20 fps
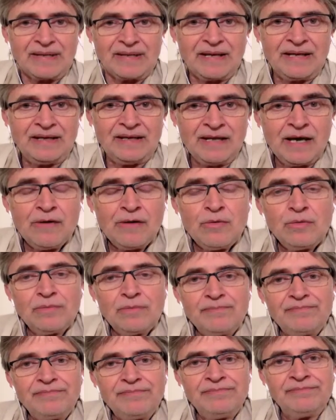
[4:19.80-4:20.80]
And now,
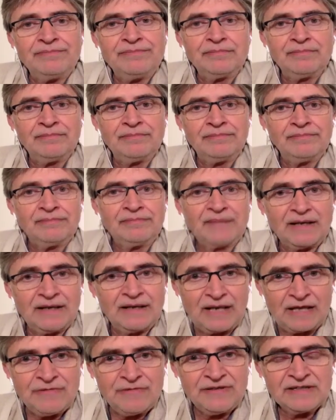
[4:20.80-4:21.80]

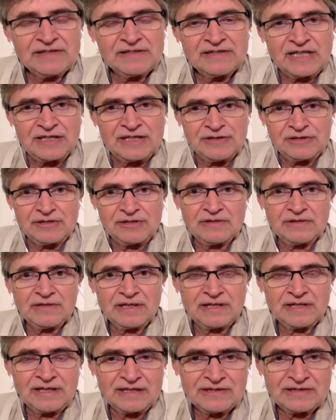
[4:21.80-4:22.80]
Life Extension
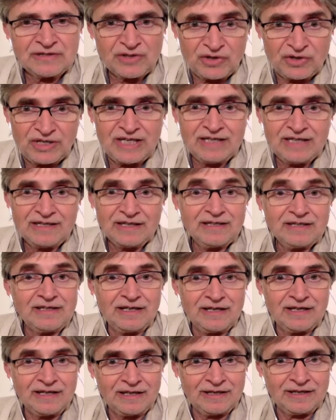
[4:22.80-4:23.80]
has created
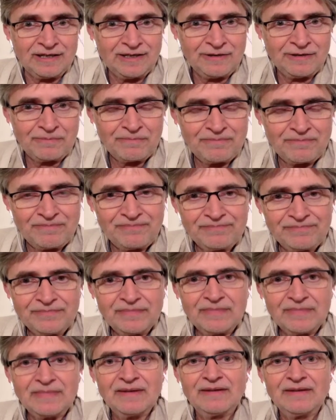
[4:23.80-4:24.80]
a
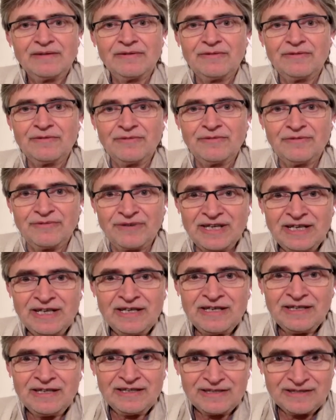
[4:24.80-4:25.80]

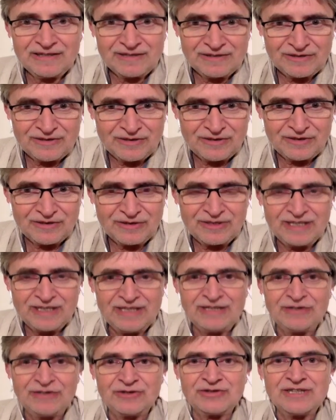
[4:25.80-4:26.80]
very
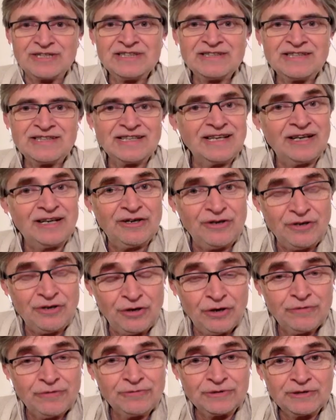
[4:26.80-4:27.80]
interesting and
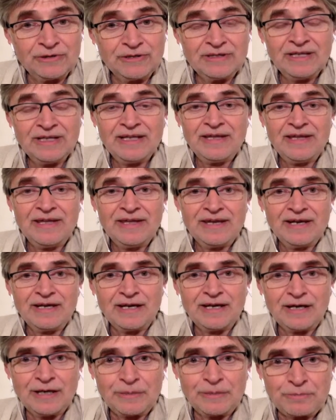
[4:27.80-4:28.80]
novel
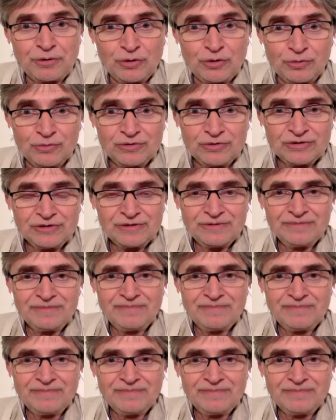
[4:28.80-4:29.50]
approach